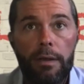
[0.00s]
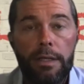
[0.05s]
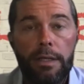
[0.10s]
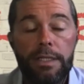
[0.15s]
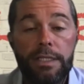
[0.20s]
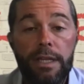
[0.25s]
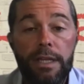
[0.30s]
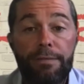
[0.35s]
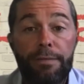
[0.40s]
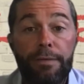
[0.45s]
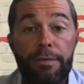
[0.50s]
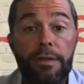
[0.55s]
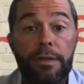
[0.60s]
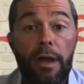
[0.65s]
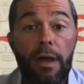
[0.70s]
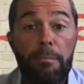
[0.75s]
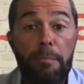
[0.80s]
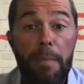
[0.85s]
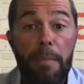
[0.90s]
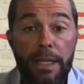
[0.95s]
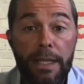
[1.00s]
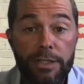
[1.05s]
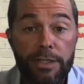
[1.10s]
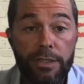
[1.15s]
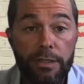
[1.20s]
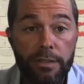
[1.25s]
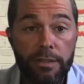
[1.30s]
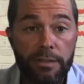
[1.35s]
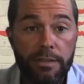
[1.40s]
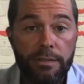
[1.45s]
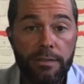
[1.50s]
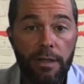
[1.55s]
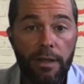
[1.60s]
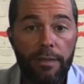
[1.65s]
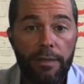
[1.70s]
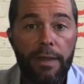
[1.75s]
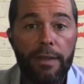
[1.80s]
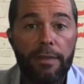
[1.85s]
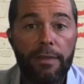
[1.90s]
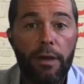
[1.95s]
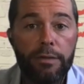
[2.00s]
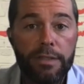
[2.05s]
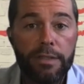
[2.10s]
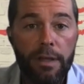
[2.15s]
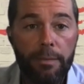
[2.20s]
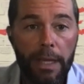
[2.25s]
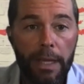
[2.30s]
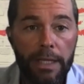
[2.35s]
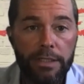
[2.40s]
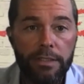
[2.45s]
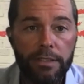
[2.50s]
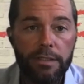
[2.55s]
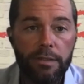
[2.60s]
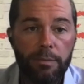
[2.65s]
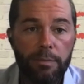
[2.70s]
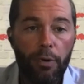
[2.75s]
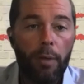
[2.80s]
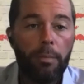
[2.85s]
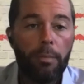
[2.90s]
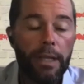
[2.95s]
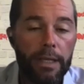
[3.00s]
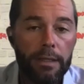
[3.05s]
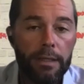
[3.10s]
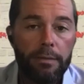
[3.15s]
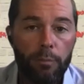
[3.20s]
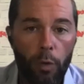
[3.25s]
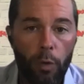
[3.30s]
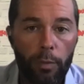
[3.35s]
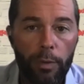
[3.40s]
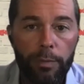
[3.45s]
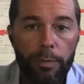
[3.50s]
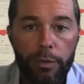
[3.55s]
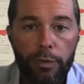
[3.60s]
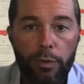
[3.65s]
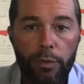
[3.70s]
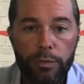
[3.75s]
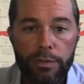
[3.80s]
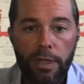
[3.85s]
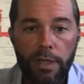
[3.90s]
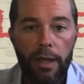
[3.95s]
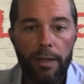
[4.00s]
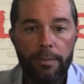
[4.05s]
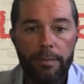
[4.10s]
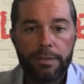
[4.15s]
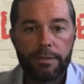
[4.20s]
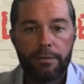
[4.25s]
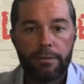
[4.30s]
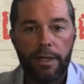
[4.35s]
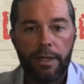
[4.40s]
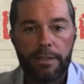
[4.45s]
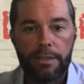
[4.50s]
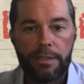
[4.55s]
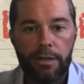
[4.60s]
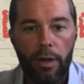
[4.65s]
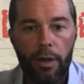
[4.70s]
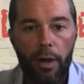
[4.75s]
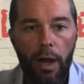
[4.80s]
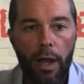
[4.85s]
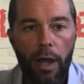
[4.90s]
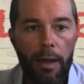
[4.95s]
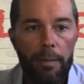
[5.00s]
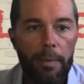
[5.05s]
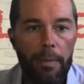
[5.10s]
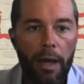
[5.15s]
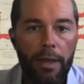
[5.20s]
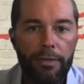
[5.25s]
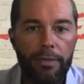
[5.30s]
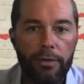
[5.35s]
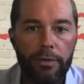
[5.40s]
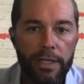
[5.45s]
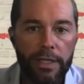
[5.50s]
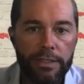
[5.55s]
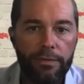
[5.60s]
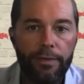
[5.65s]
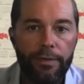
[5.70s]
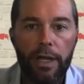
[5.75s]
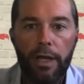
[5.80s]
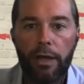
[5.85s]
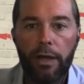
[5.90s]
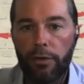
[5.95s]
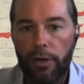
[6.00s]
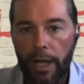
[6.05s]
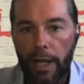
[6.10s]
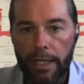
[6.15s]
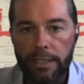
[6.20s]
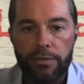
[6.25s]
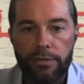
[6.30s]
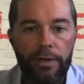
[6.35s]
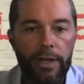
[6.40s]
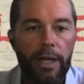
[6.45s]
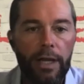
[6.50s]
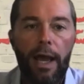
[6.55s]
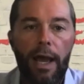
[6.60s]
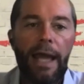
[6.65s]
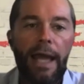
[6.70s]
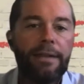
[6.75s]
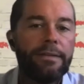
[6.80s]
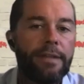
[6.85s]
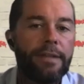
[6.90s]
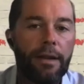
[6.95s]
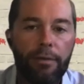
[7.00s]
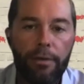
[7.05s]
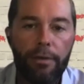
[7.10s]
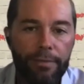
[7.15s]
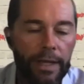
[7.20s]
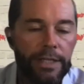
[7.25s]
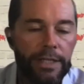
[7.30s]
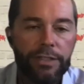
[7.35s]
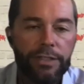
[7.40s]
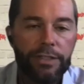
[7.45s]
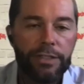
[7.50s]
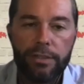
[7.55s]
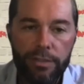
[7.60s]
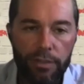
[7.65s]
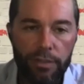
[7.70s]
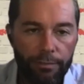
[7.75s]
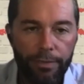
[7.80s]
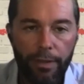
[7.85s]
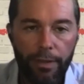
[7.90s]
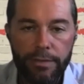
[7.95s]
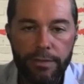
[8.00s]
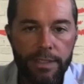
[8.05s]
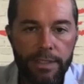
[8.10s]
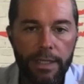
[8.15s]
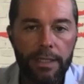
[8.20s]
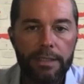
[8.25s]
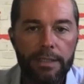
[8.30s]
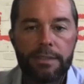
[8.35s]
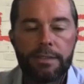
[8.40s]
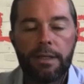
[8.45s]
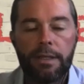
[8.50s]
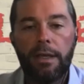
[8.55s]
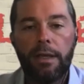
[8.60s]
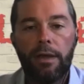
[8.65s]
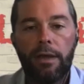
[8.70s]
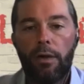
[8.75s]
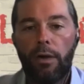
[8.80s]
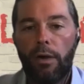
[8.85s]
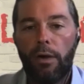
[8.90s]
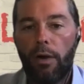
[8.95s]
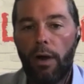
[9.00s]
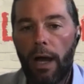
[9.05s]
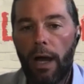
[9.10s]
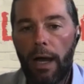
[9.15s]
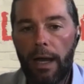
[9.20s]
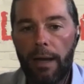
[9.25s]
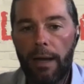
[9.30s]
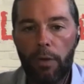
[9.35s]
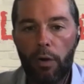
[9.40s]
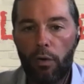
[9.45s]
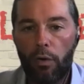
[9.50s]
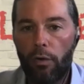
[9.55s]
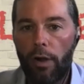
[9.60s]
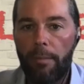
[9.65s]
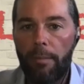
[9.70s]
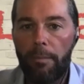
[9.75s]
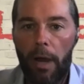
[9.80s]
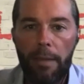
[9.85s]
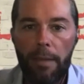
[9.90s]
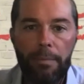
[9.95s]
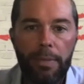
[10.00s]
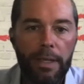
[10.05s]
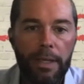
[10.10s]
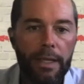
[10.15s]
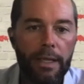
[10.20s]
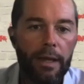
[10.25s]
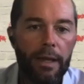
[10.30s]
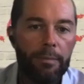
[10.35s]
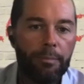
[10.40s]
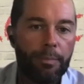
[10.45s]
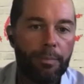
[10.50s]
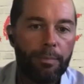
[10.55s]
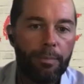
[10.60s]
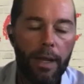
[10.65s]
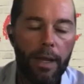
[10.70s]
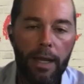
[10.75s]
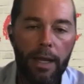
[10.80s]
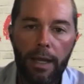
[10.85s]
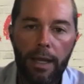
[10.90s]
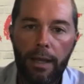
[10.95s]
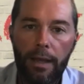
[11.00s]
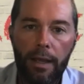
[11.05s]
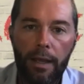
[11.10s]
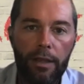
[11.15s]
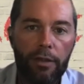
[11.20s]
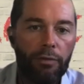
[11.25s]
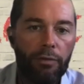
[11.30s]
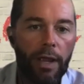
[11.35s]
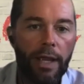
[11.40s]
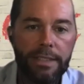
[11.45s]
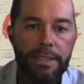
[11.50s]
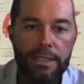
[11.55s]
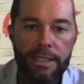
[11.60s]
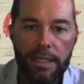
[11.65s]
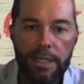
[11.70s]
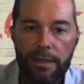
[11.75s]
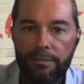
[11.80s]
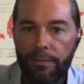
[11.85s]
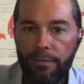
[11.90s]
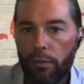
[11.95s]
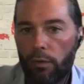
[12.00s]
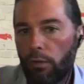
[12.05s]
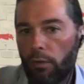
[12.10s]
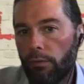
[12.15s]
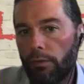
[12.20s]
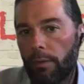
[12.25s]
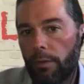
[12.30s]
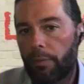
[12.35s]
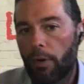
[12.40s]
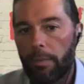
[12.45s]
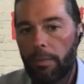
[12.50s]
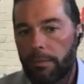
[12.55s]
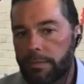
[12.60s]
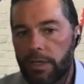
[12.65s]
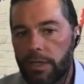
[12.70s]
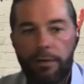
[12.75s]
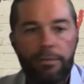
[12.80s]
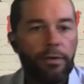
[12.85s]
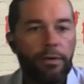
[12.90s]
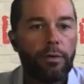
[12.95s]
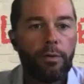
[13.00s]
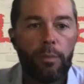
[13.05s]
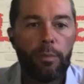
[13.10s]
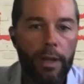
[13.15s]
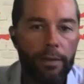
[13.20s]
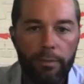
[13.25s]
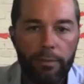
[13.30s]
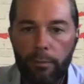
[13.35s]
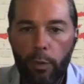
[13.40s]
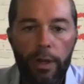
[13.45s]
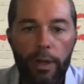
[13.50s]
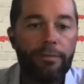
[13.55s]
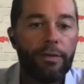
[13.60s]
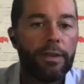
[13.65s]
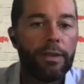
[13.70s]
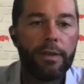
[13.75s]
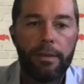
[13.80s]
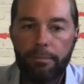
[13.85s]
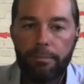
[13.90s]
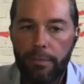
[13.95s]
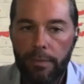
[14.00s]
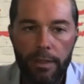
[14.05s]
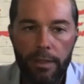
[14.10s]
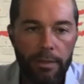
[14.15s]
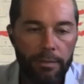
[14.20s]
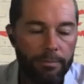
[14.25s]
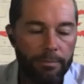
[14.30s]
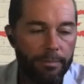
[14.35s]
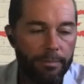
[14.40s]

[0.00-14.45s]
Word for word: different dimensions. And I think those dimensions are probably what we would call types, right? So I'm either an introvert or an extrovert and derivations of those things. Or I might be a creative or a problem solver or whatever the